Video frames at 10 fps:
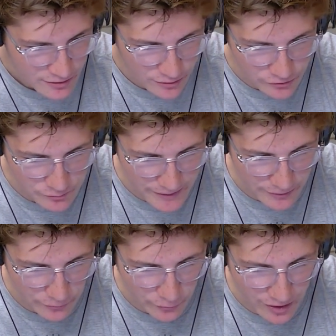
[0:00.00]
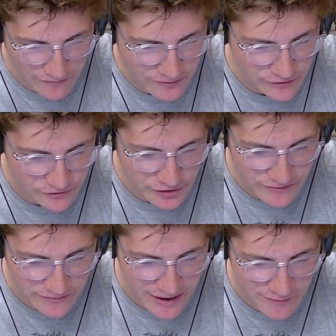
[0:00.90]
who's been rough this
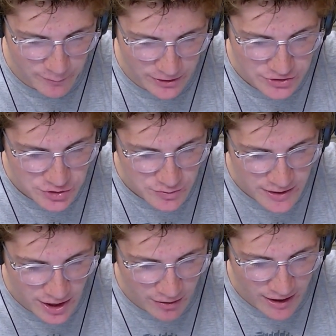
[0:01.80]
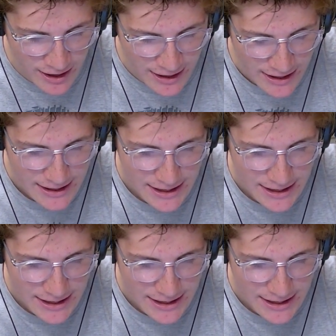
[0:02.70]
year, 5.2 ERA,